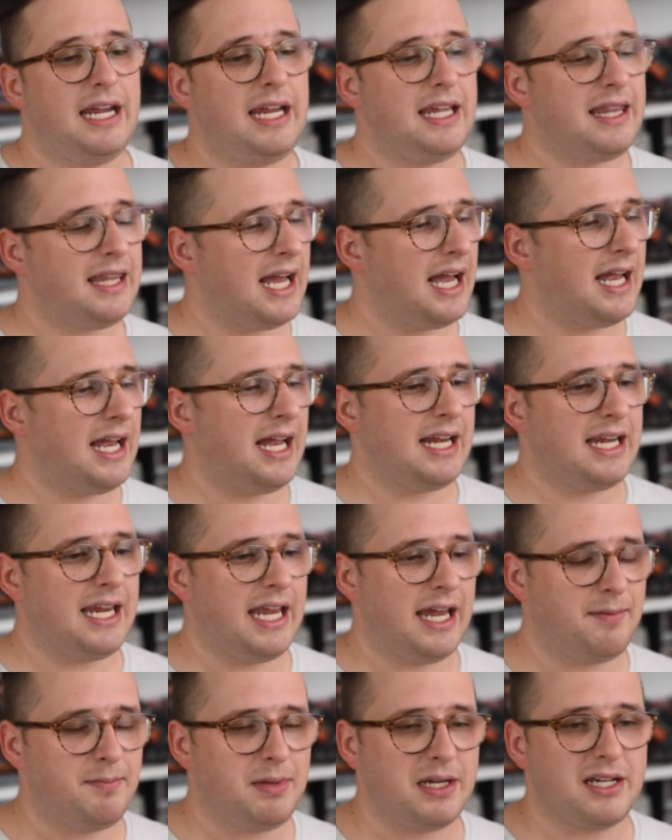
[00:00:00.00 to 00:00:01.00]
In that,
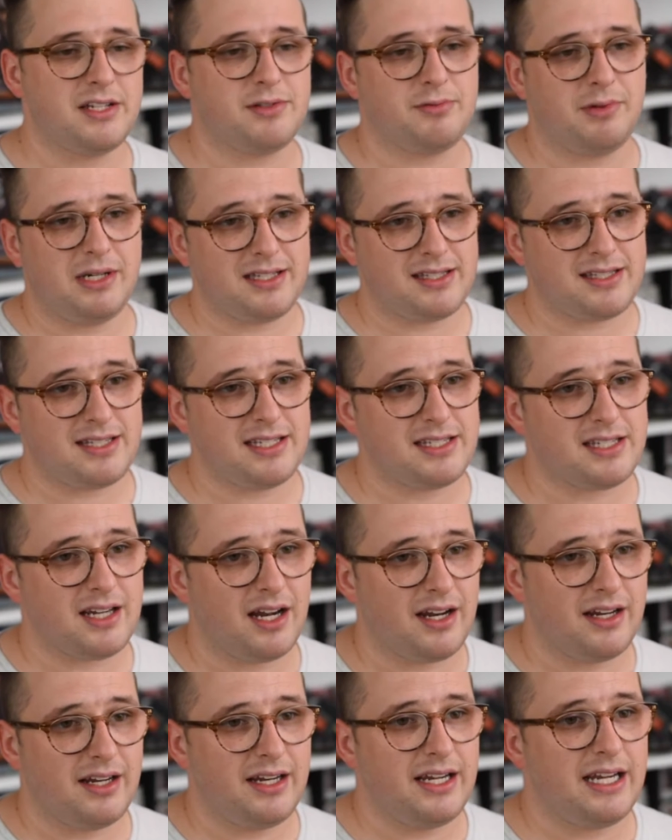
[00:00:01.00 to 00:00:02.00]
again, because we
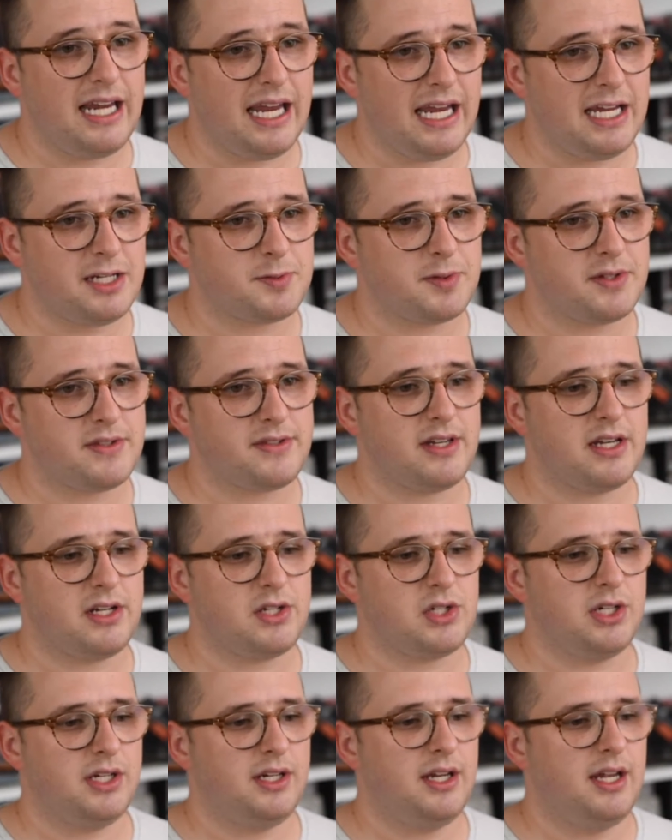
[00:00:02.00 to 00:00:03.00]
insist on an engagement
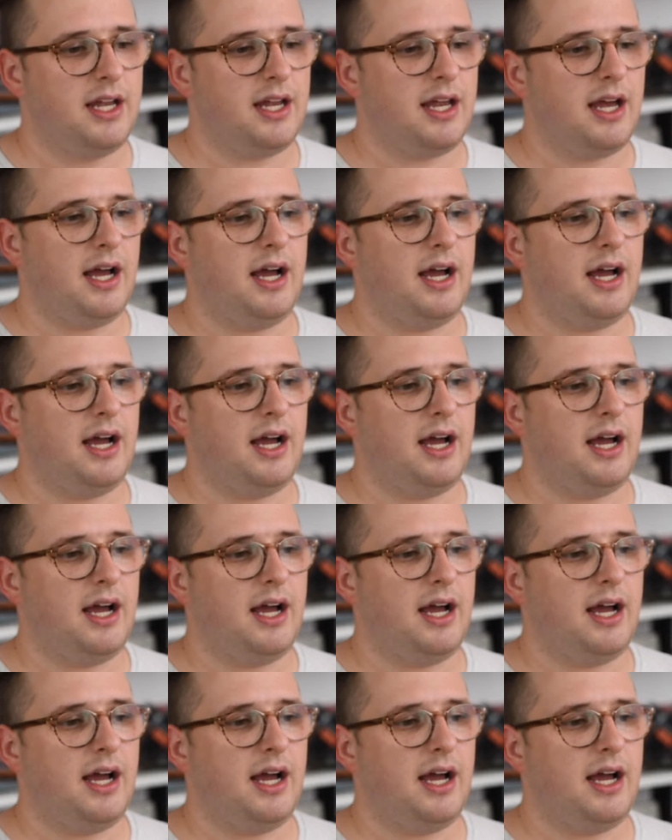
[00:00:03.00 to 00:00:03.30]
session